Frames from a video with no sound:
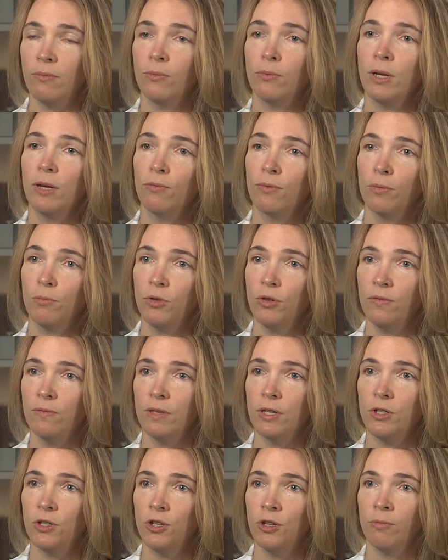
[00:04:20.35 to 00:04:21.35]
We remove
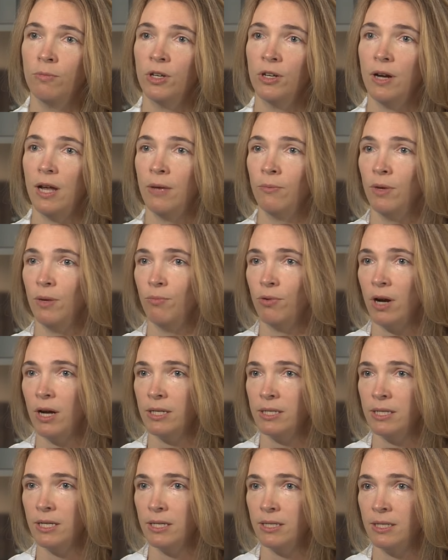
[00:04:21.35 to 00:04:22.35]
the tumor and we
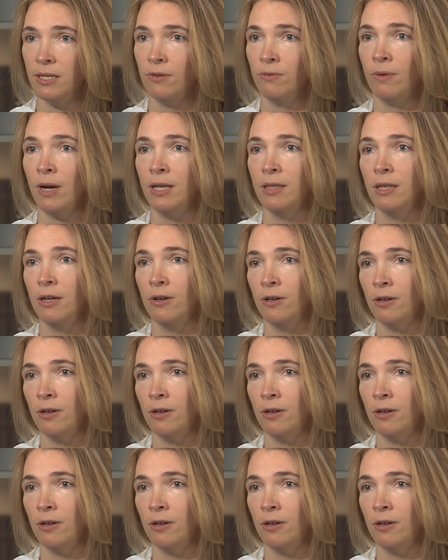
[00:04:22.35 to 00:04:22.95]
process it right there